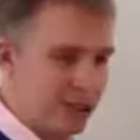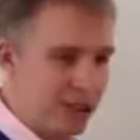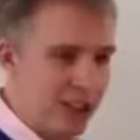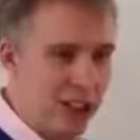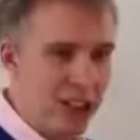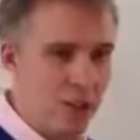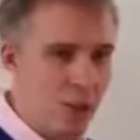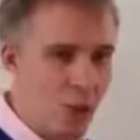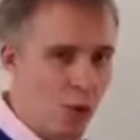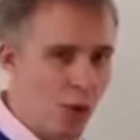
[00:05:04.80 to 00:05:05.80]
see
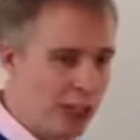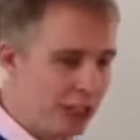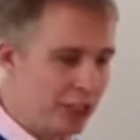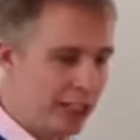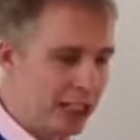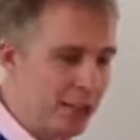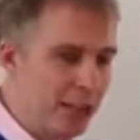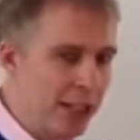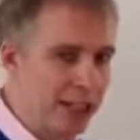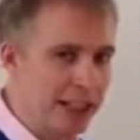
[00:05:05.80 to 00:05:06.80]
what waste is actually
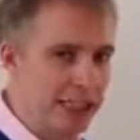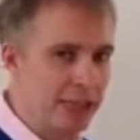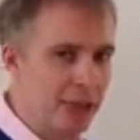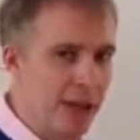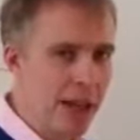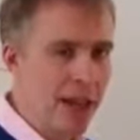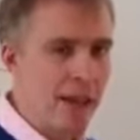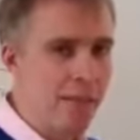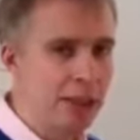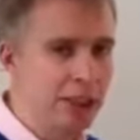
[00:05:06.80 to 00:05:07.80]
being collected. But
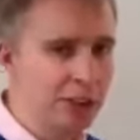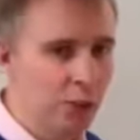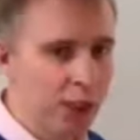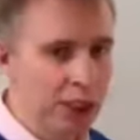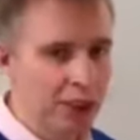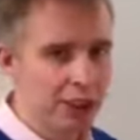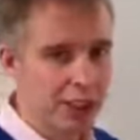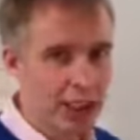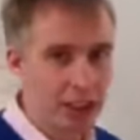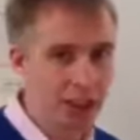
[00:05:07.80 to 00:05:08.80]
imagine your
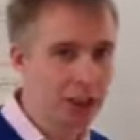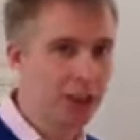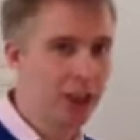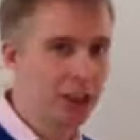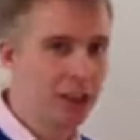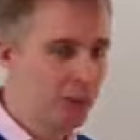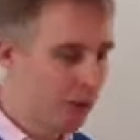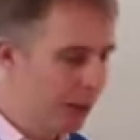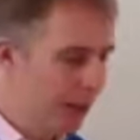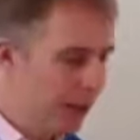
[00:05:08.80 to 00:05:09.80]
waste collection is a Tuesday
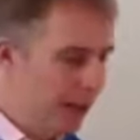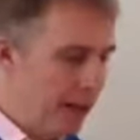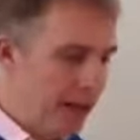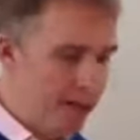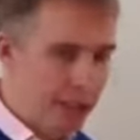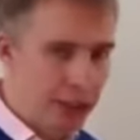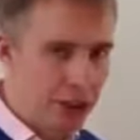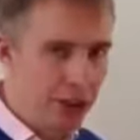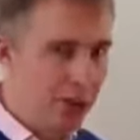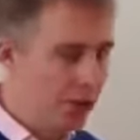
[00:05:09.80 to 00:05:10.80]
morning, and
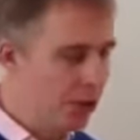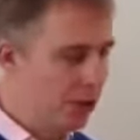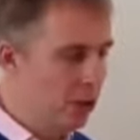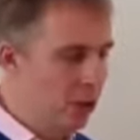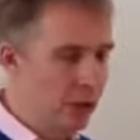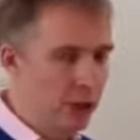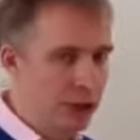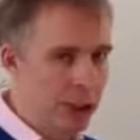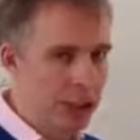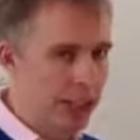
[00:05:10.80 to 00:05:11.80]
imagine you or
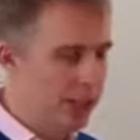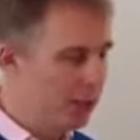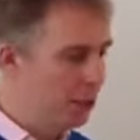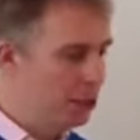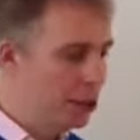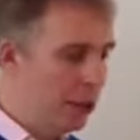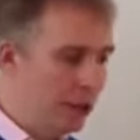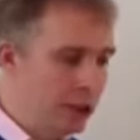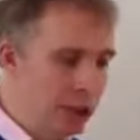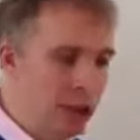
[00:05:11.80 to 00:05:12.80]
you delegate someone to
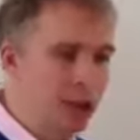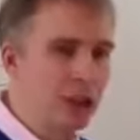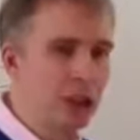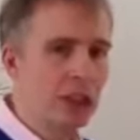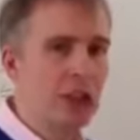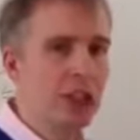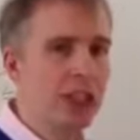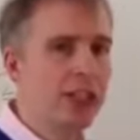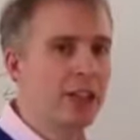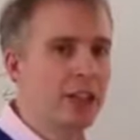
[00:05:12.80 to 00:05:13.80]
go and just
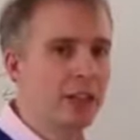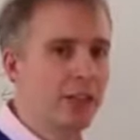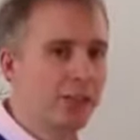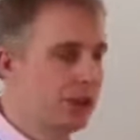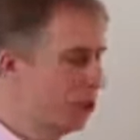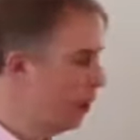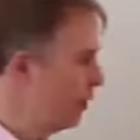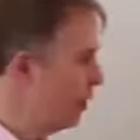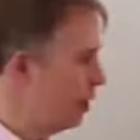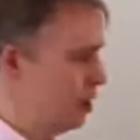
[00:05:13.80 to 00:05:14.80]
check the Eurobins or
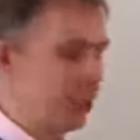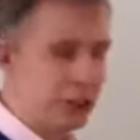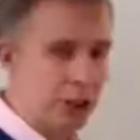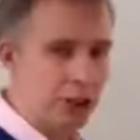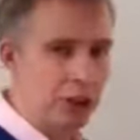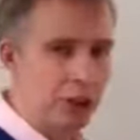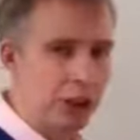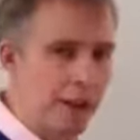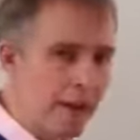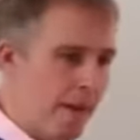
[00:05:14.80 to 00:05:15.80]
whatever containers you're
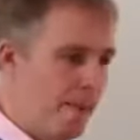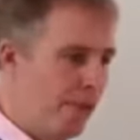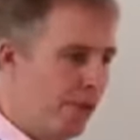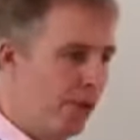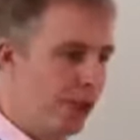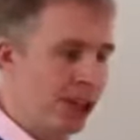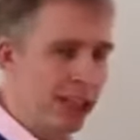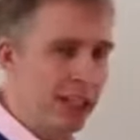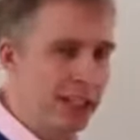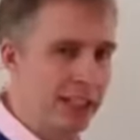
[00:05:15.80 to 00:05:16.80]
using before they
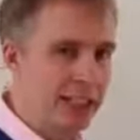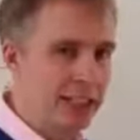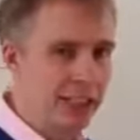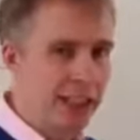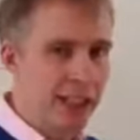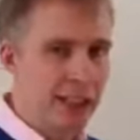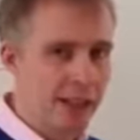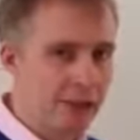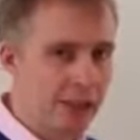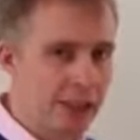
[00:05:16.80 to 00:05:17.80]
get collected.
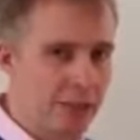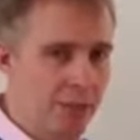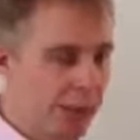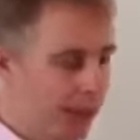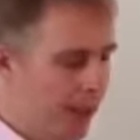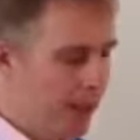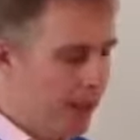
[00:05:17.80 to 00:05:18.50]
And the reason being,